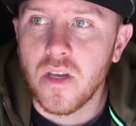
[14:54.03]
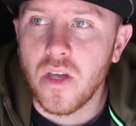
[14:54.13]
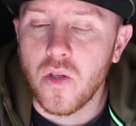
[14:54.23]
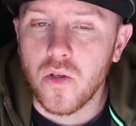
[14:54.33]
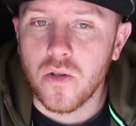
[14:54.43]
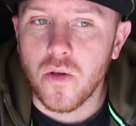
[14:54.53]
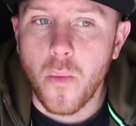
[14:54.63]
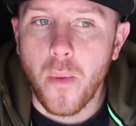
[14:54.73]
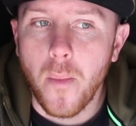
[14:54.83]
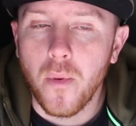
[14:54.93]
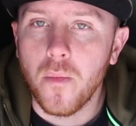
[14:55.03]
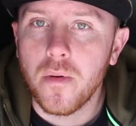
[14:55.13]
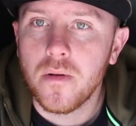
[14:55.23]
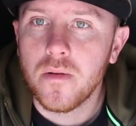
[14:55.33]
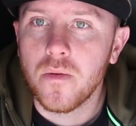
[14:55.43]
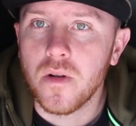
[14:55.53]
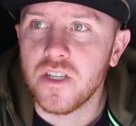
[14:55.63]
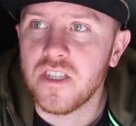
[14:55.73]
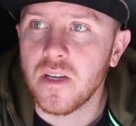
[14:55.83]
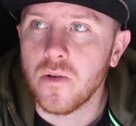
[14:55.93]
a pop-up and a
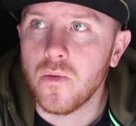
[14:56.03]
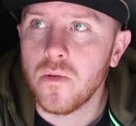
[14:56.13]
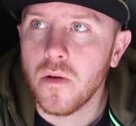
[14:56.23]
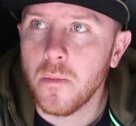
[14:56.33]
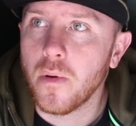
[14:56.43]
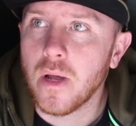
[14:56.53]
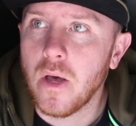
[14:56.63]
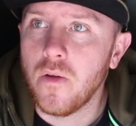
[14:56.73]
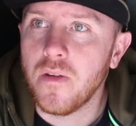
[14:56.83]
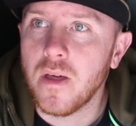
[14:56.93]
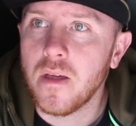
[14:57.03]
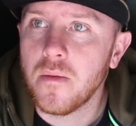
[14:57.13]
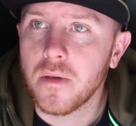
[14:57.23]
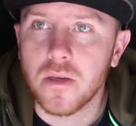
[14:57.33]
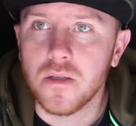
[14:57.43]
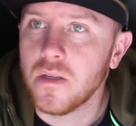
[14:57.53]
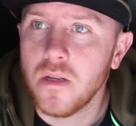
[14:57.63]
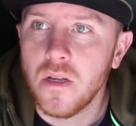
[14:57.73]
single and put that over there, because